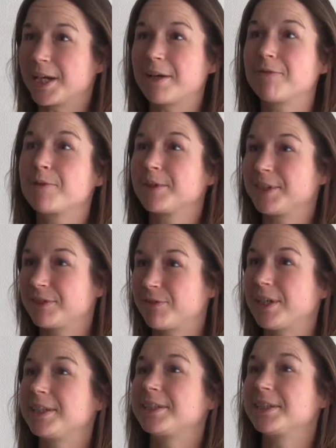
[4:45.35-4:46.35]
Everyone is
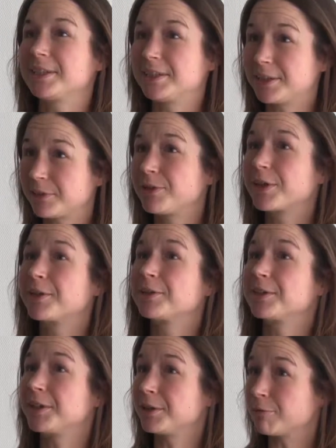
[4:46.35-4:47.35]
facing this
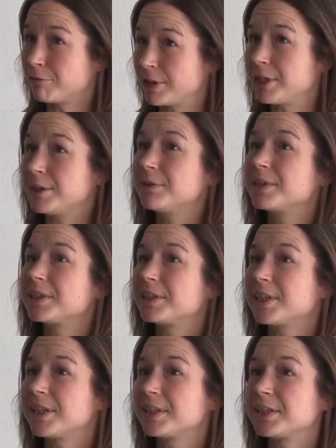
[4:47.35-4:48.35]
difficulty in
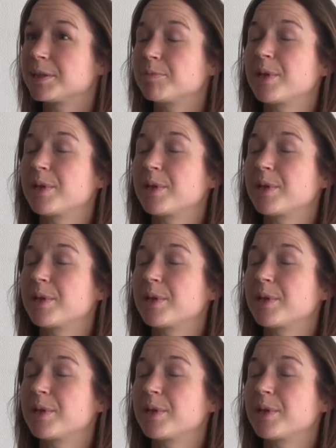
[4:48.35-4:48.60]
reusing data,